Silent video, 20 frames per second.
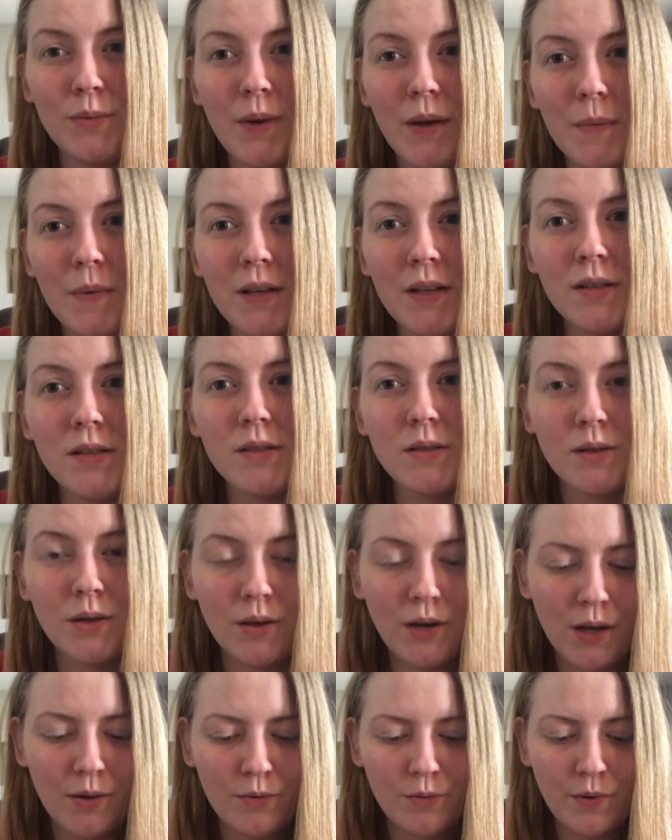my meal. So
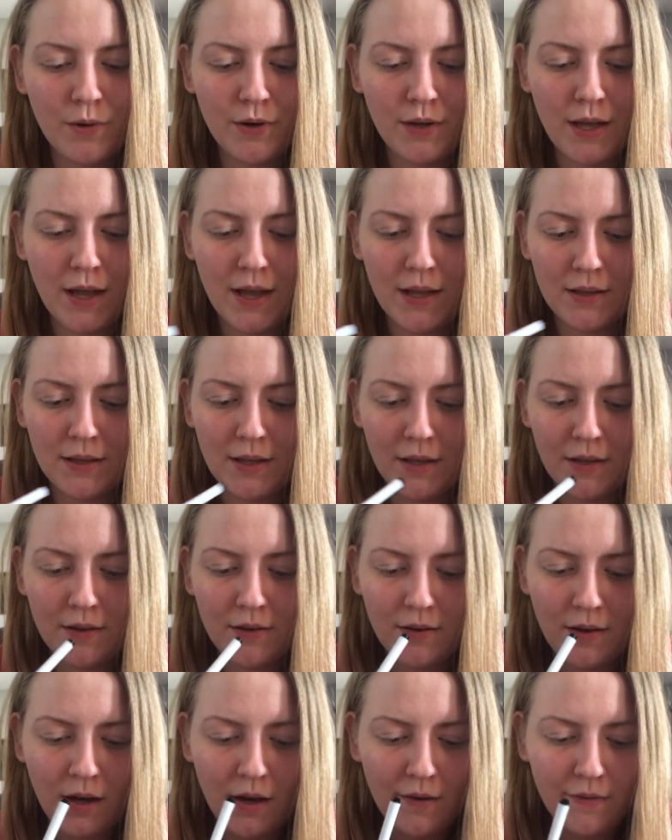I would probably add like
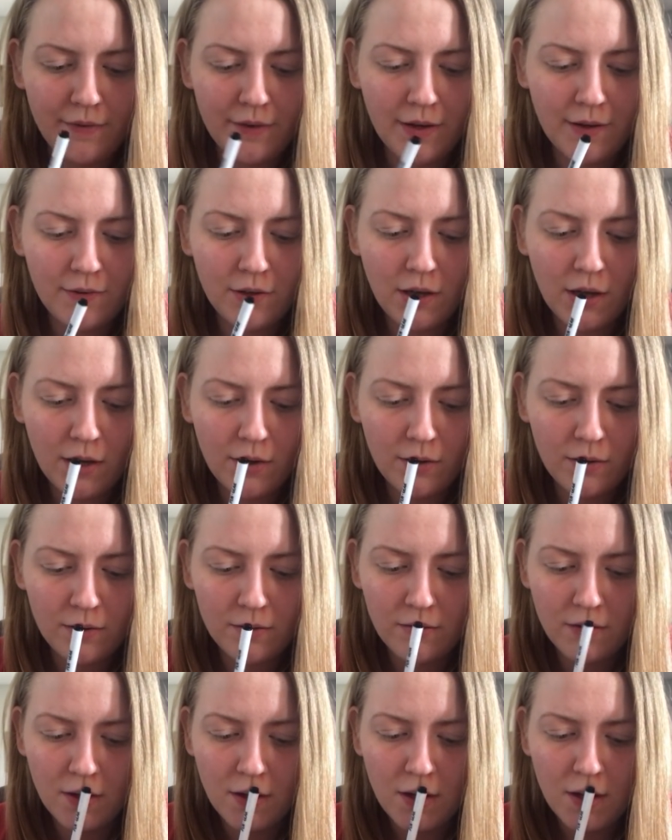half an
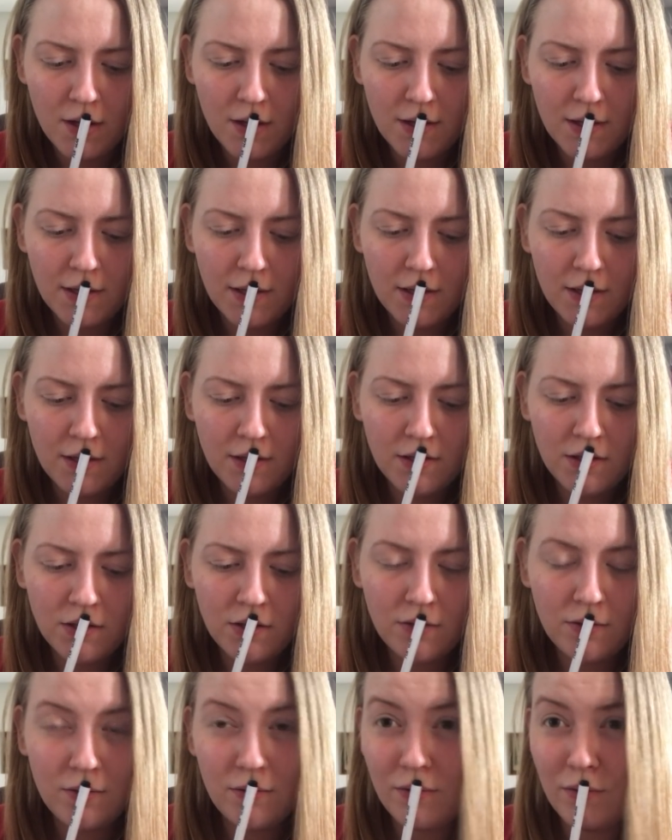avocado
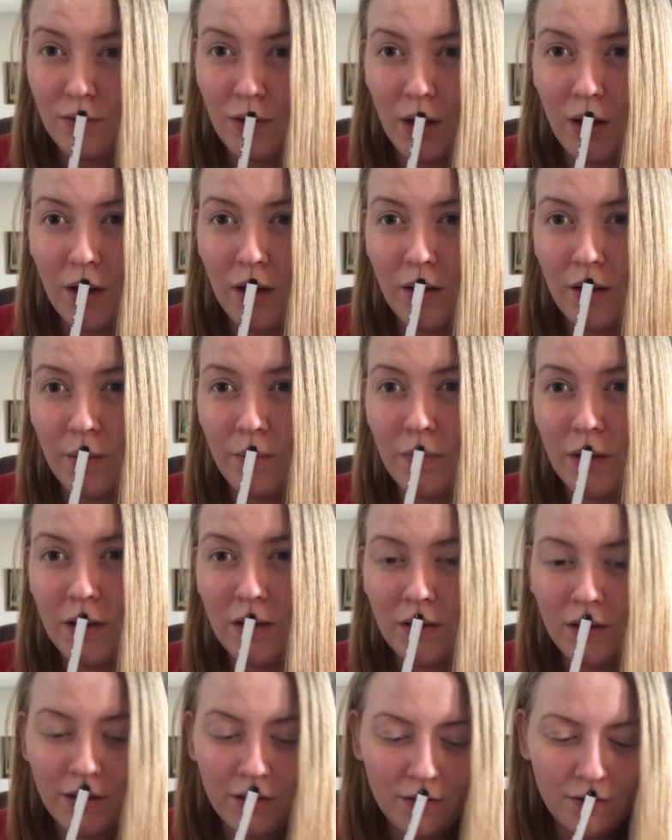to a
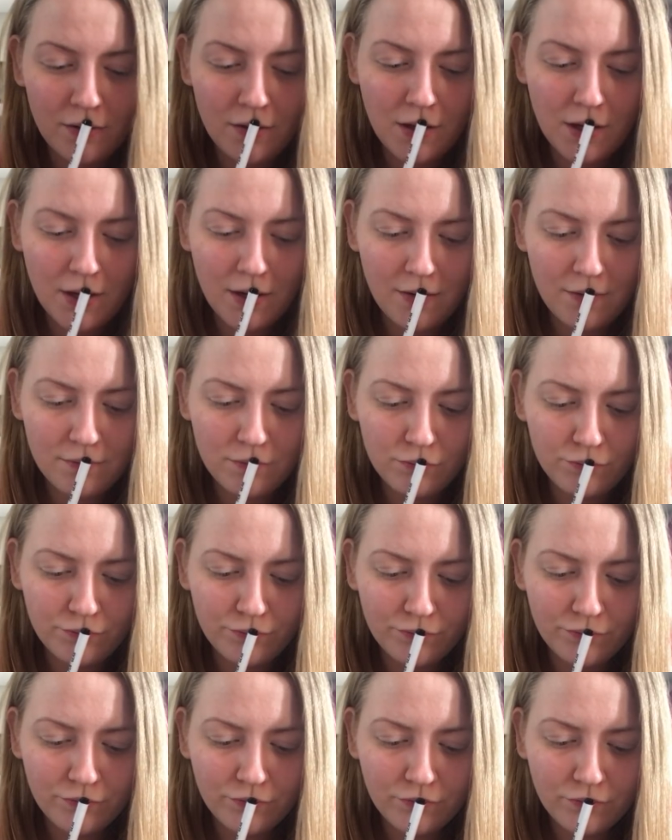meal here or there.
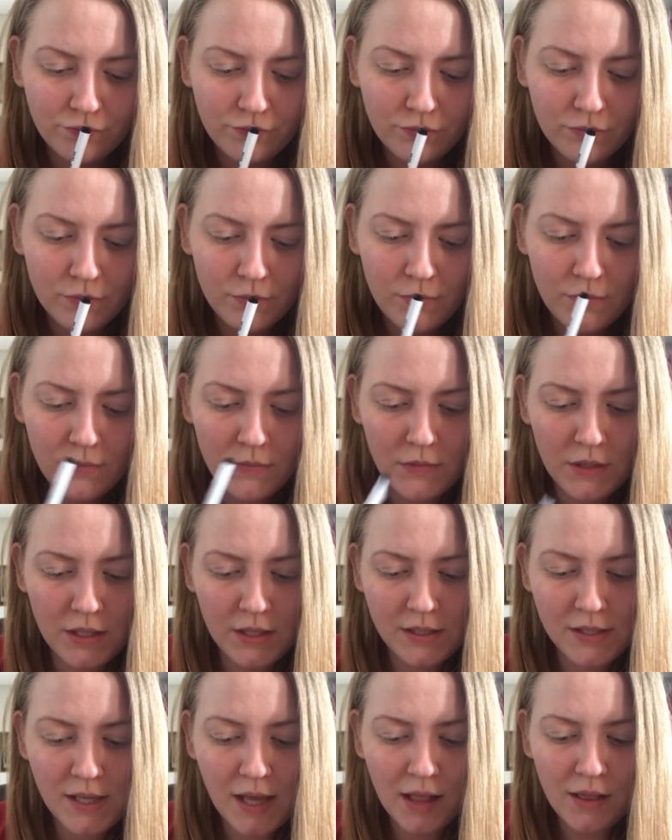
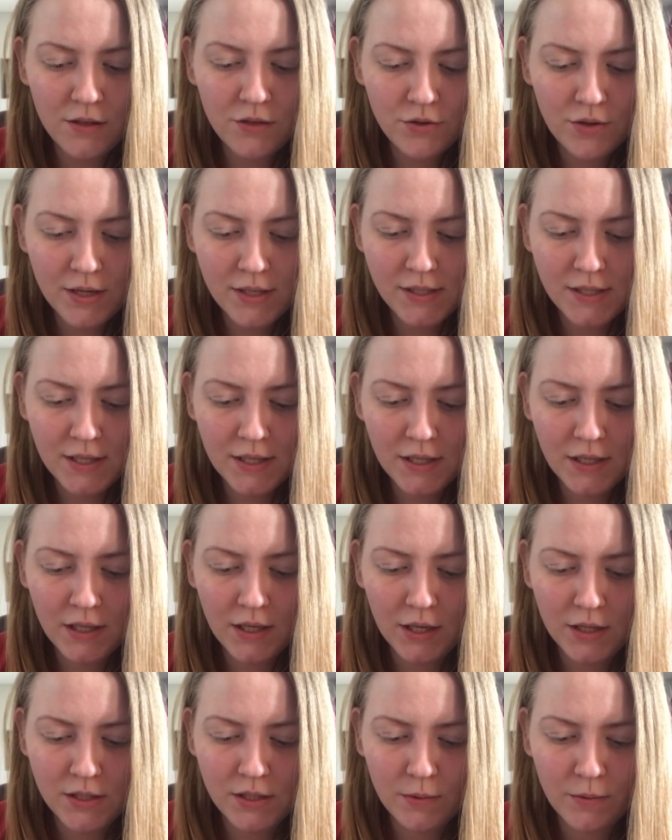Salad dressing,
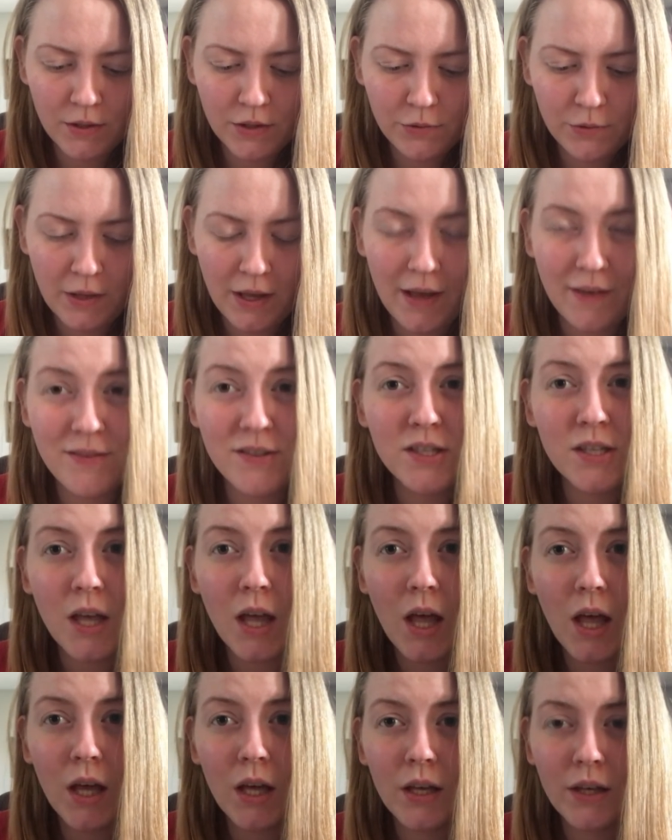because the ones we have
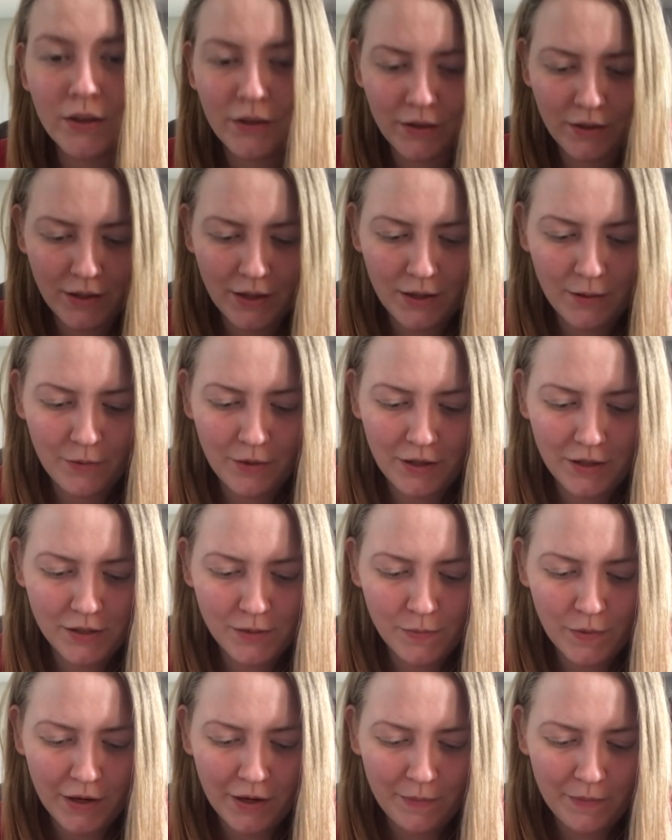suck and I want to
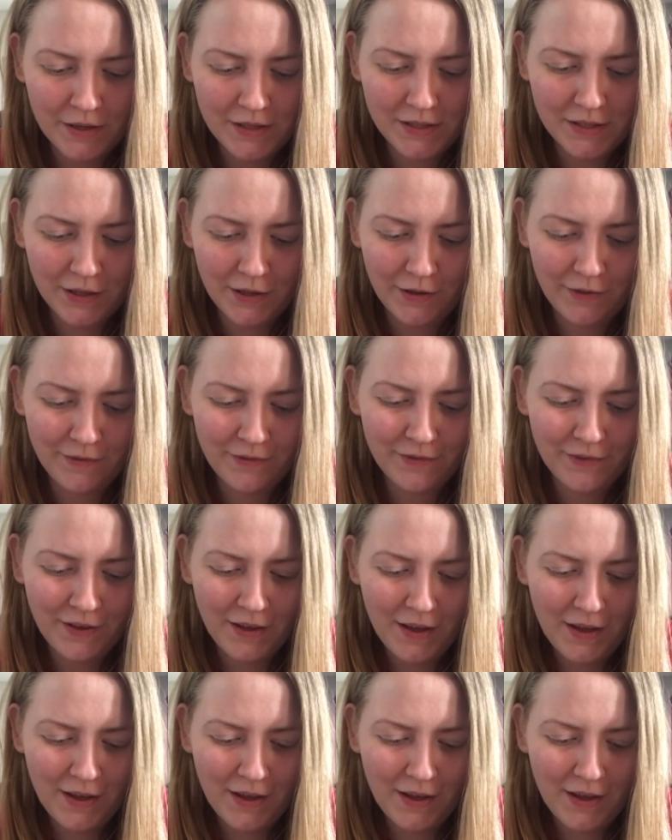inspire myself.